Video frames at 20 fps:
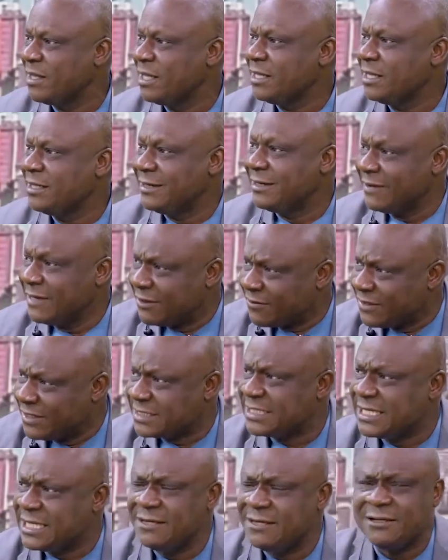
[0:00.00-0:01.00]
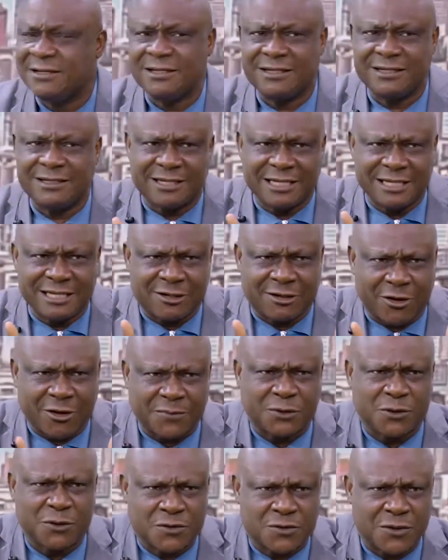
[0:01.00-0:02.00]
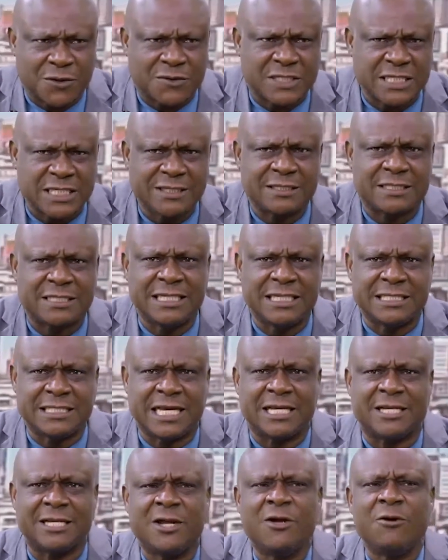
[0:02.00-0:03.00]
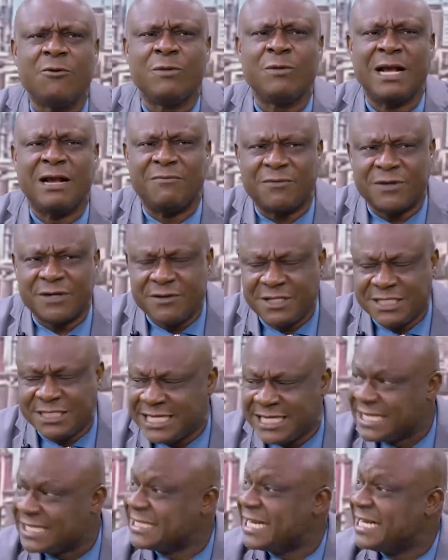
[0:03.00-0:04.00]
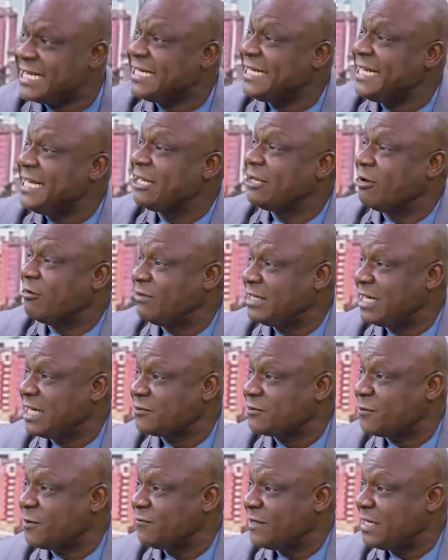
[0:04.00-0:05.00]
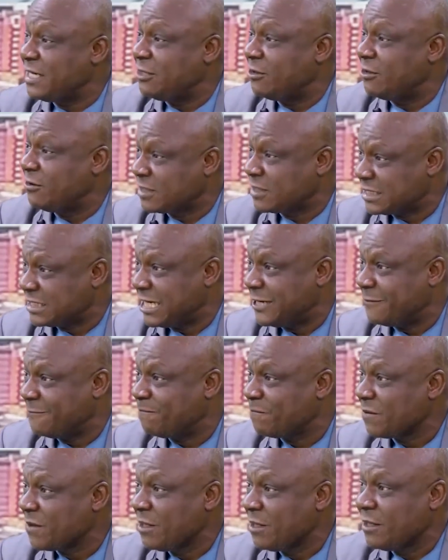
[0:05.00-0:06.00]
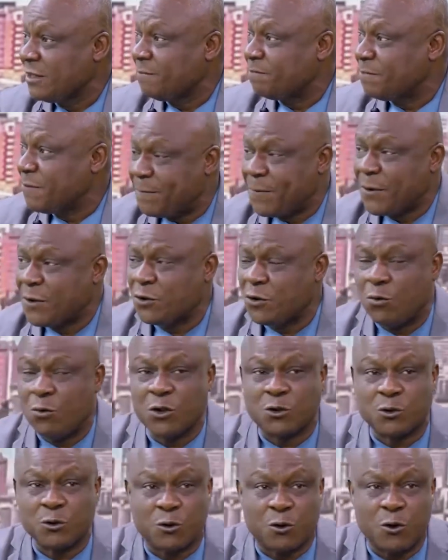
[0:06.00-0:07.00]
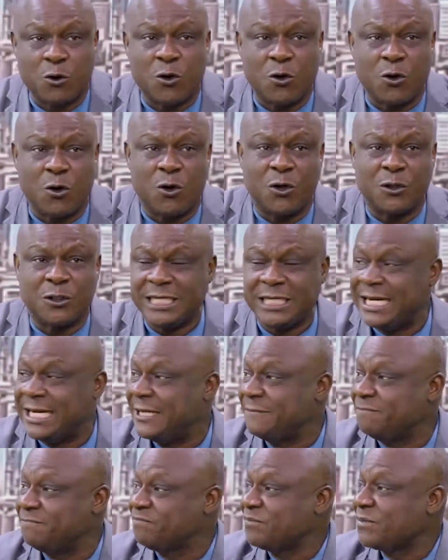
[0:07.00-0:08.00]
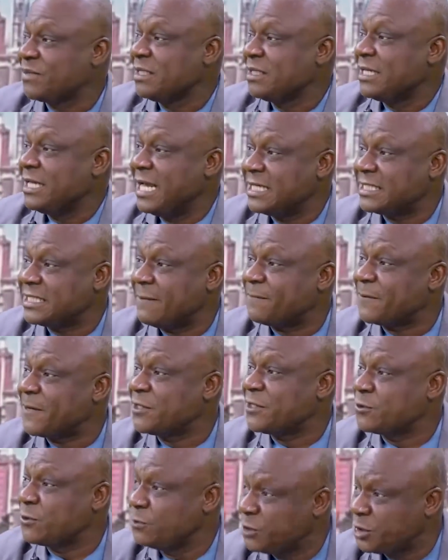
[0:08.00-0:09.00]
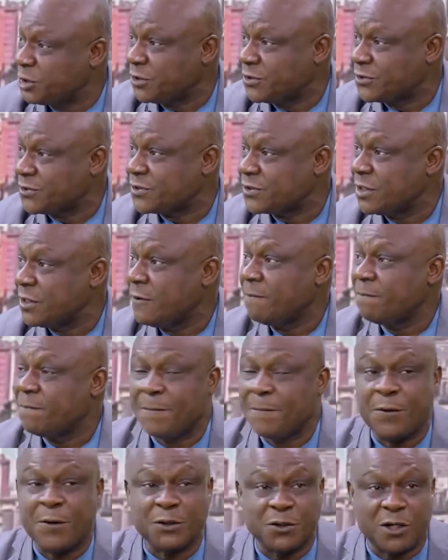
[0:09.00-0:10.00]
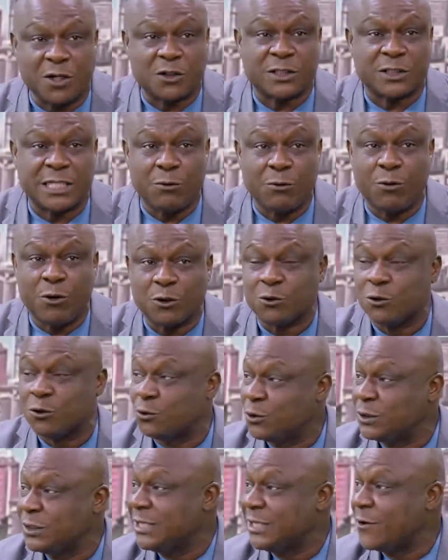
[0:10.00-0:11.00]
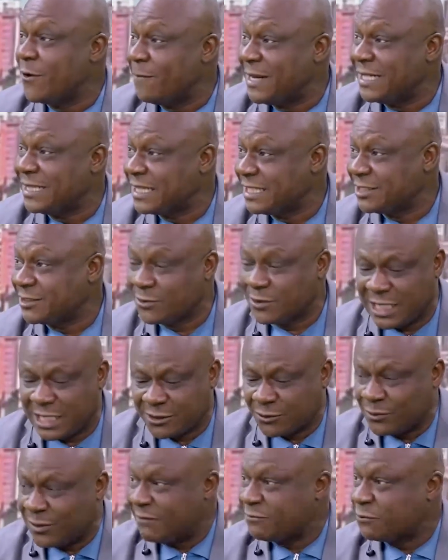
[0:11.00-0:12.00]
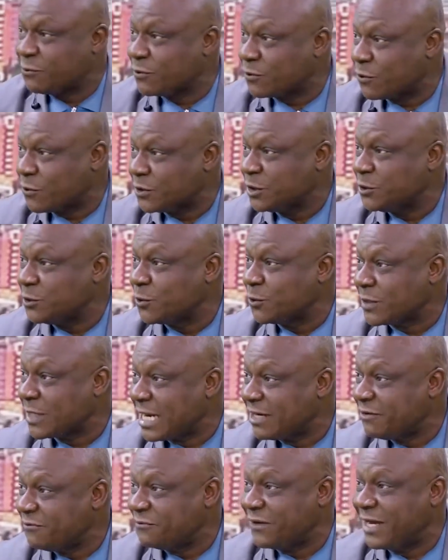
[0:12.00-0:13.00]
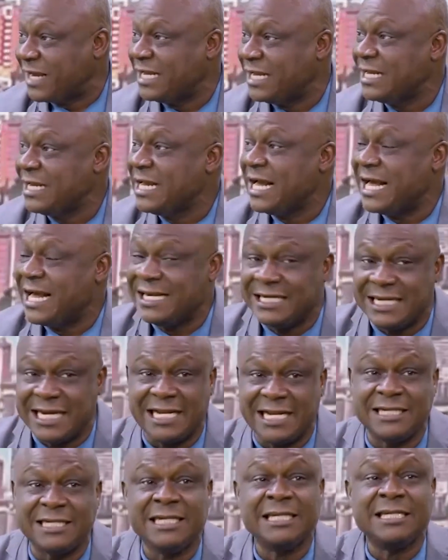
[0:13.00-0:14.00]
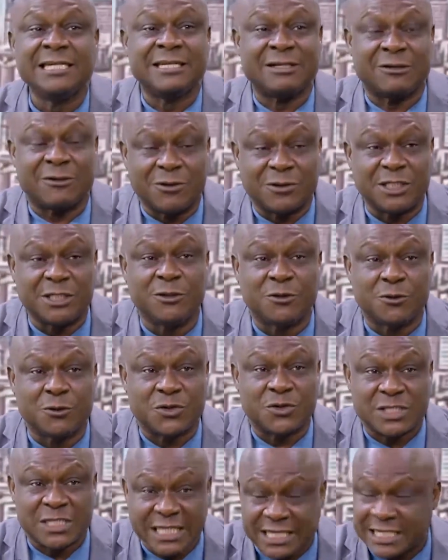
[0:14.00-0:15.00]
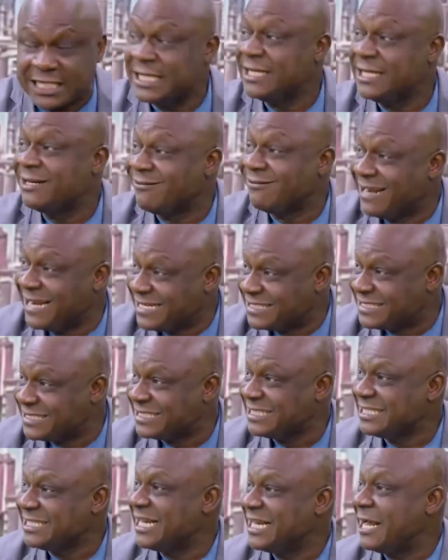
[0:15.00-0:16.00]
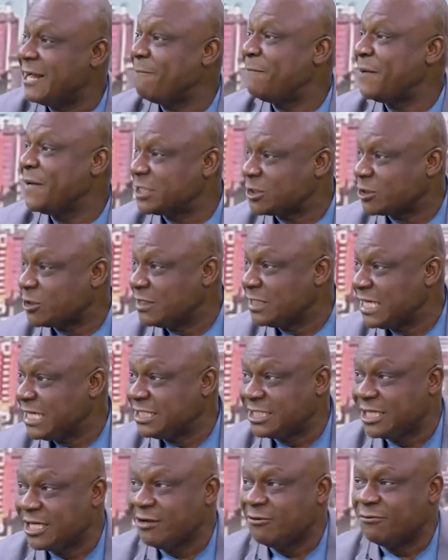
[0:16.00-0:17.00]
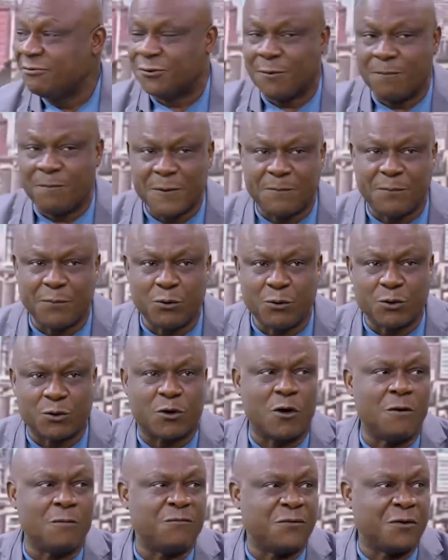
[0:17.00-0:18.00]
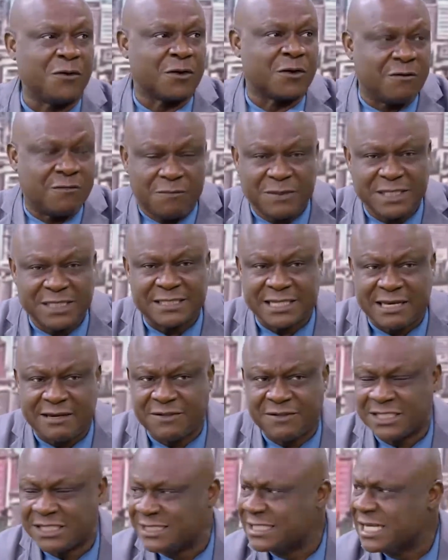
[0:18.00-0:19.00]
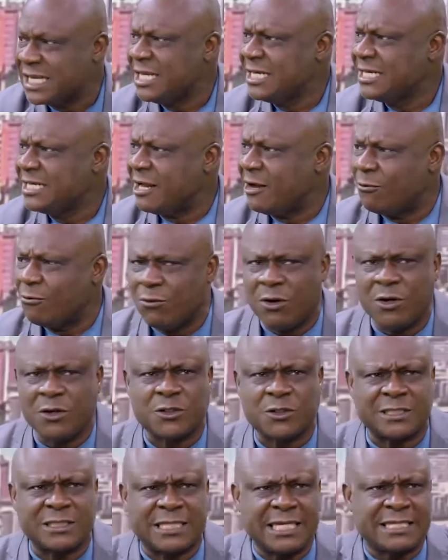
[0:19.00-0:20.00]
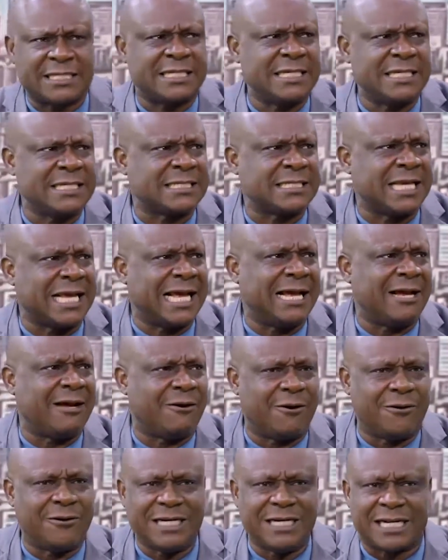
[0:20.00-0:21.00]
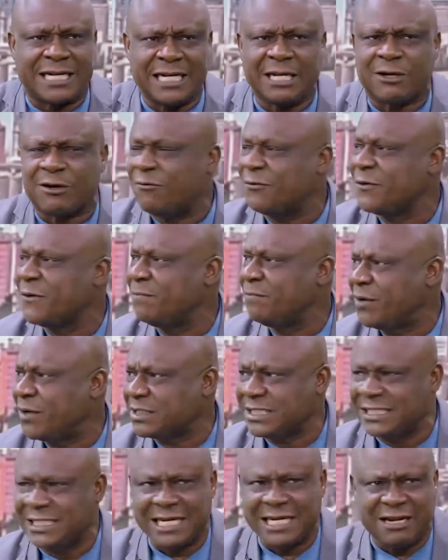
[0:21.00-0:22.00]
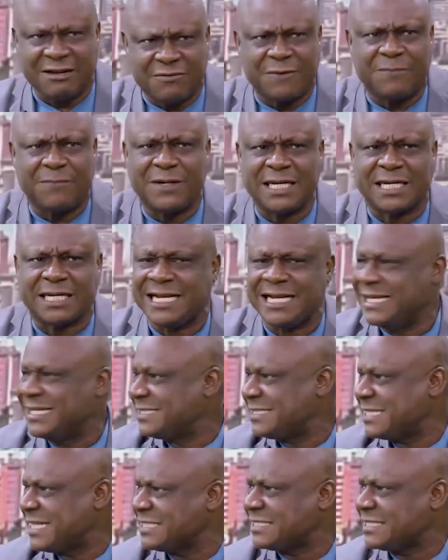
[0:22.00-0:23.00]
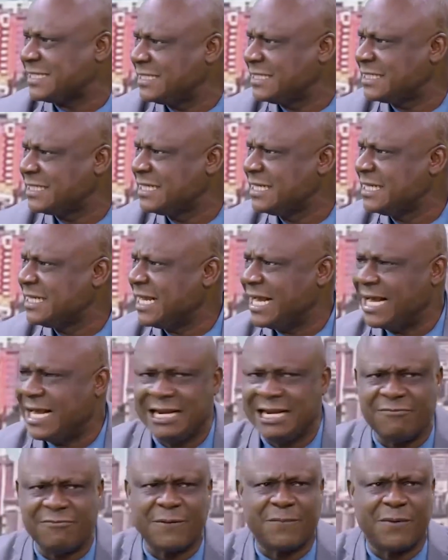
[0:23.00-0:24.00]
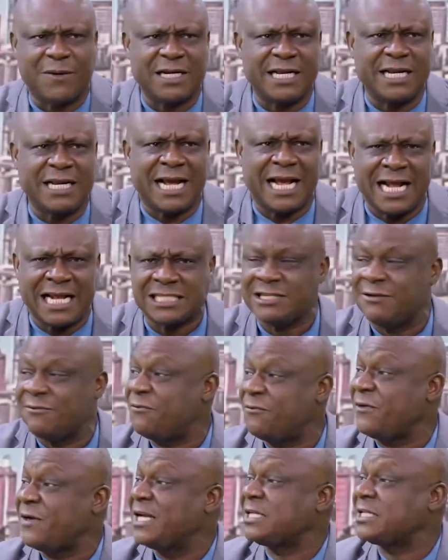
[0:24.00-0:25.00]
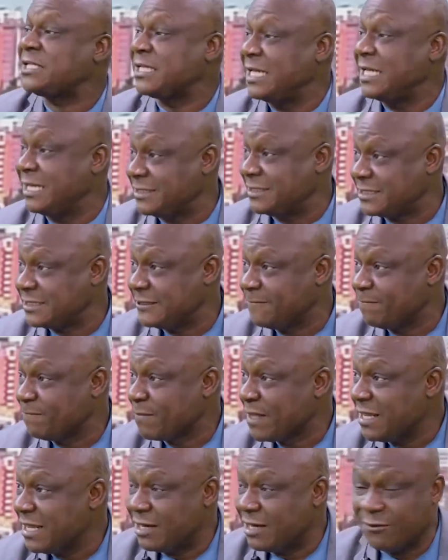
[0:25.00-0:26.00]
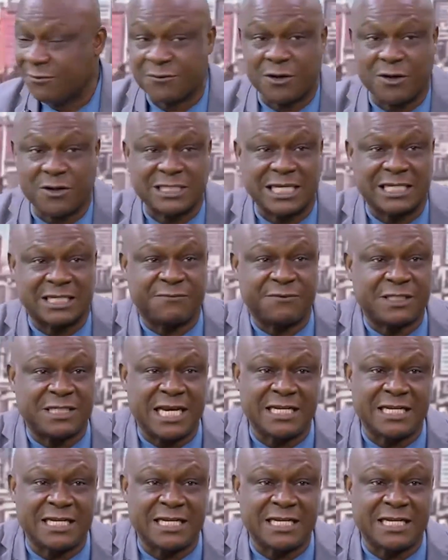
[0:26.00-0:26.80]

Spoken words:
The real reason the corruption succeeds is that we have rejected e-governance for a very long time. People don't want to go on enterprise solutions. People just still want to do the normal thing so that you have to continue to clarify and then continue to seek rent and patronage from people who come for government services. Now, once these things are on the click of a button and everybody can access it and everybody has a fair chance, and of course, artificial